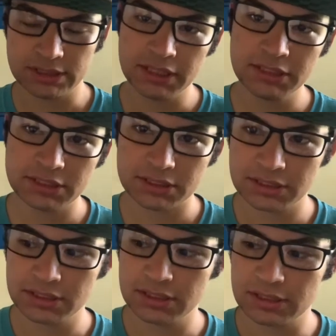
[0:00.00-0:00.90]
date,
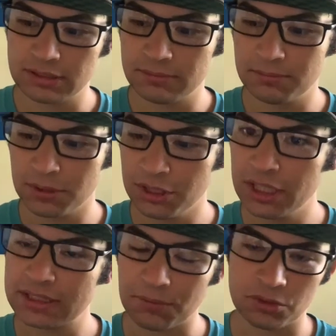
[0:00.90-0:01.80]
but you
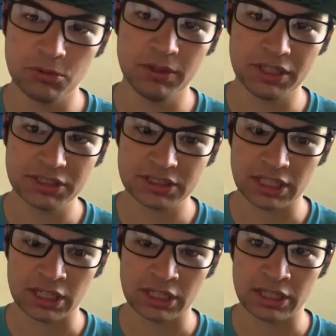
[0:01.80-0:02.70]
guys have two weeks
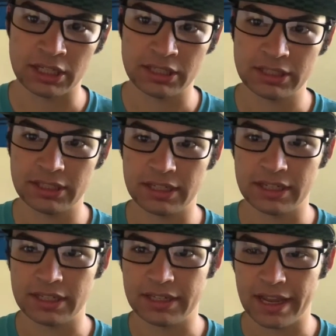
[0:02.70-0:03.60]
to
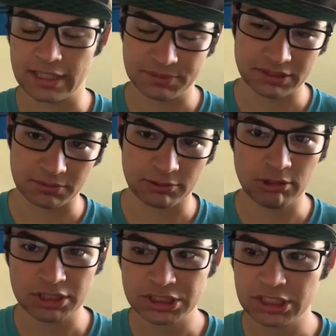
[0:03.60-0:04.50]
ask me some
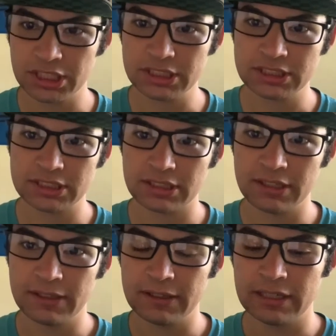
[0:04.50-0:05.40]
questions.
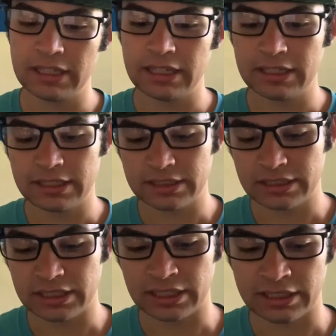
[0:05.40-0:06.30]

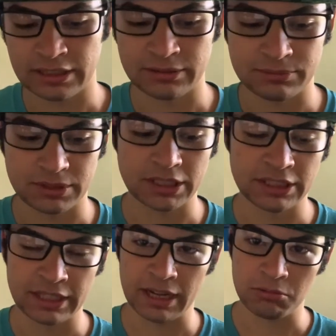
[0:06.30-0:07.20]
Um, and
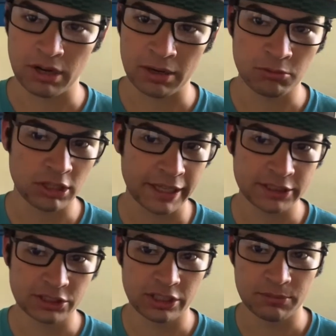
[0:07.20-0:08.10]
then I, I will
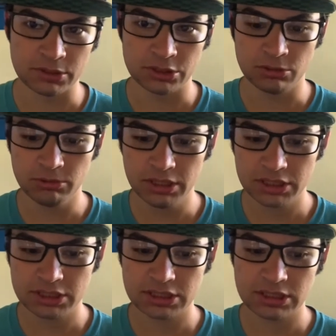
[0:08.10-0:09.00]
answer them in two weeks.